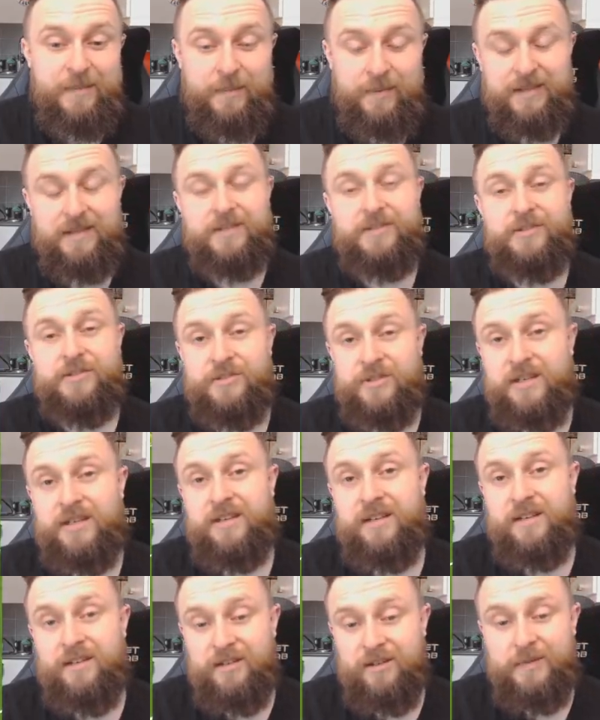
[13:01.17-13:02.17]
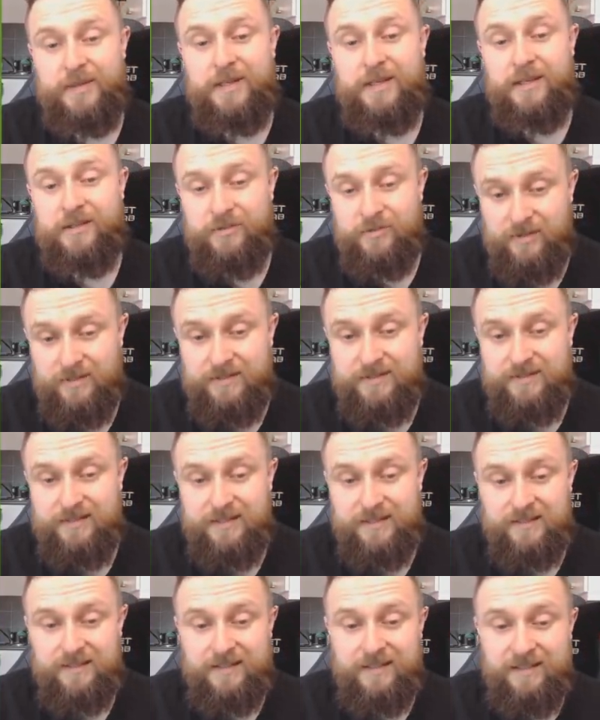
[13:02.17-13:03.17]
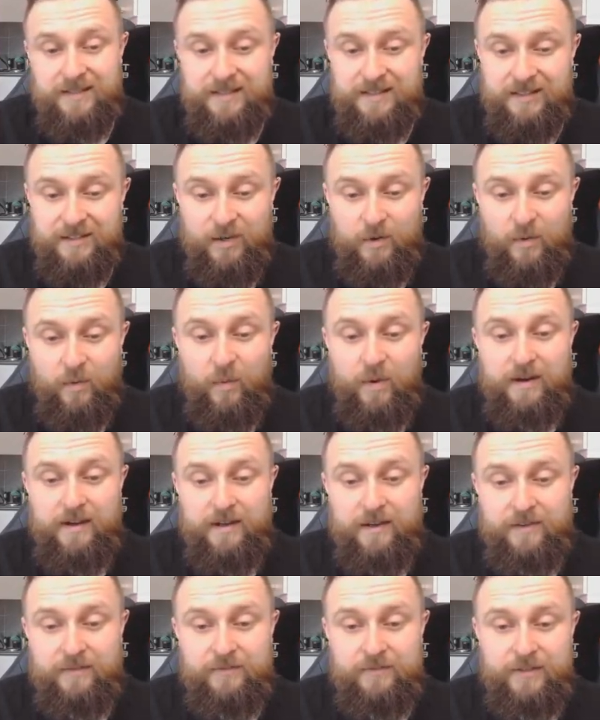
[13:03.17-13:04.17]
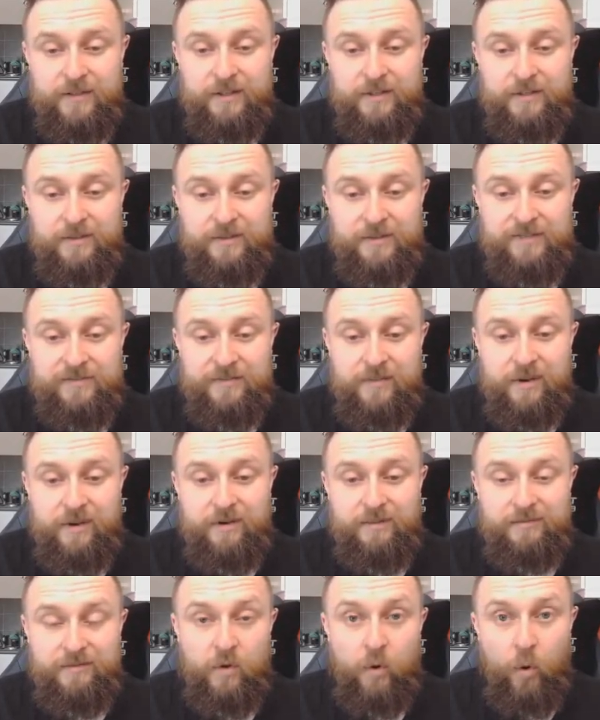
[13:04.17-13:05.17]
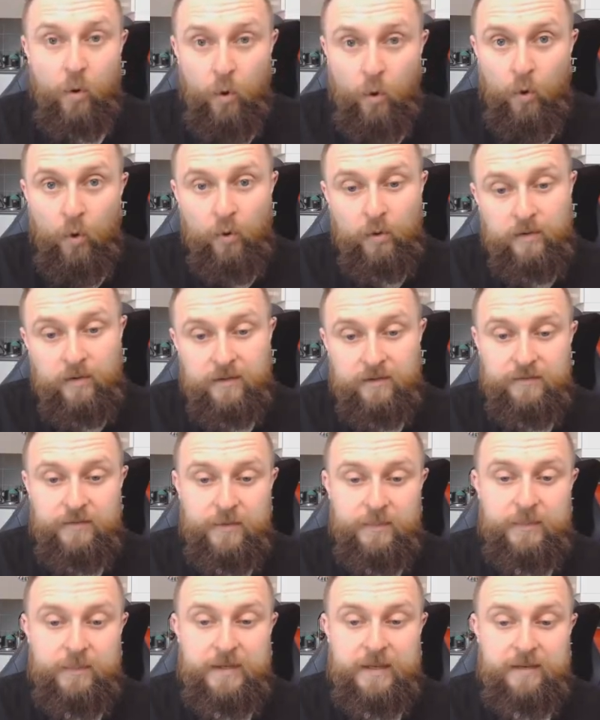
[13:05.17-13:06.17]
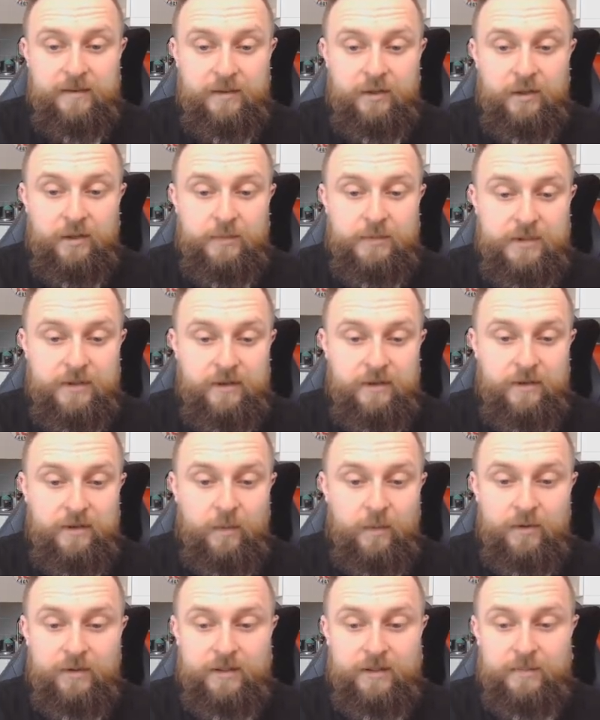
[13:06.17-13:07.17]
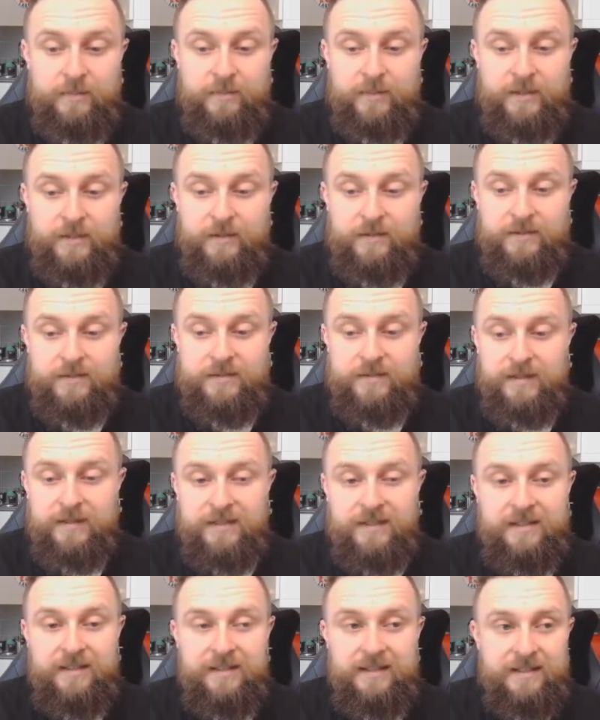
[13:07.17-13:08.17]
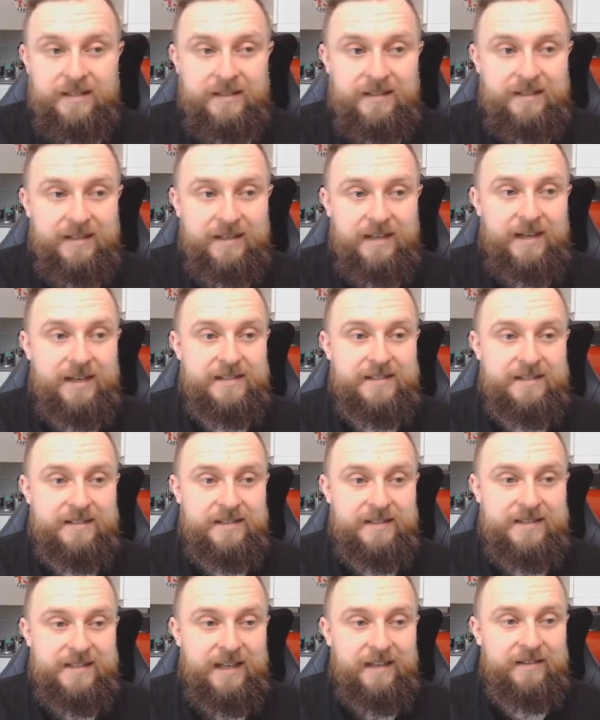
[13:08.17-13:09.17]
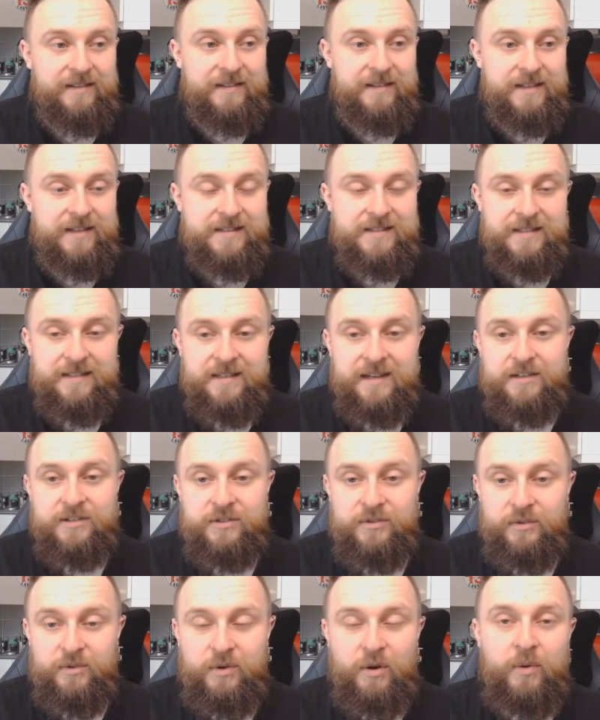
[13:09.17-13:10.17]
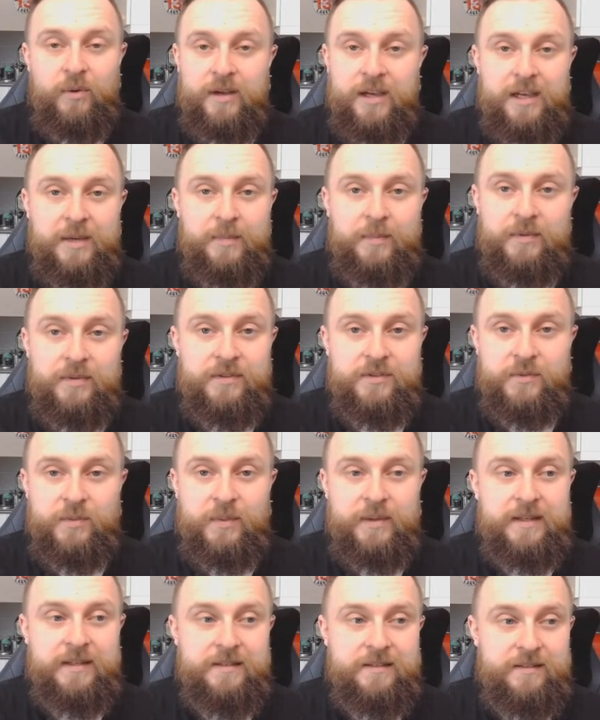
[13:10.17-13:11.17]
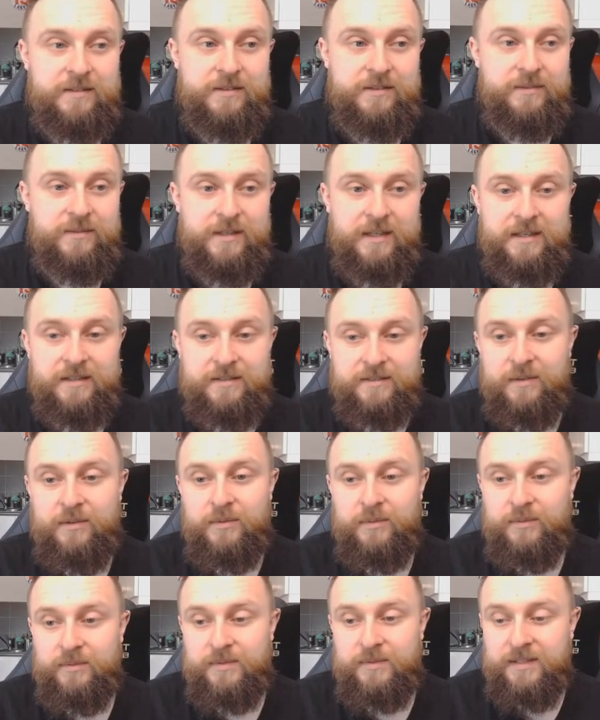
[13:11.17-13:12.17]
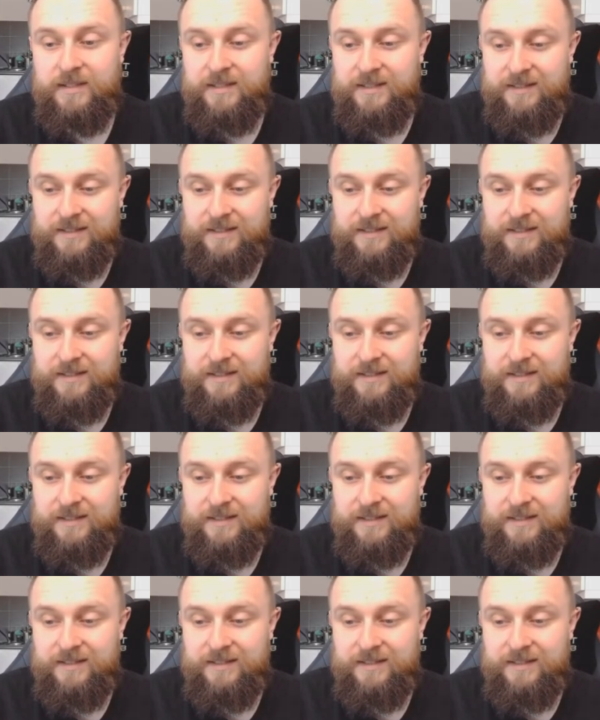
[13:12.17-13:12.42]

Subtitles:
PSG are going to be interested. Quite a few, if not all, of the big clubs are going to want him because he's an Italian international goalkeeper at 22 years old.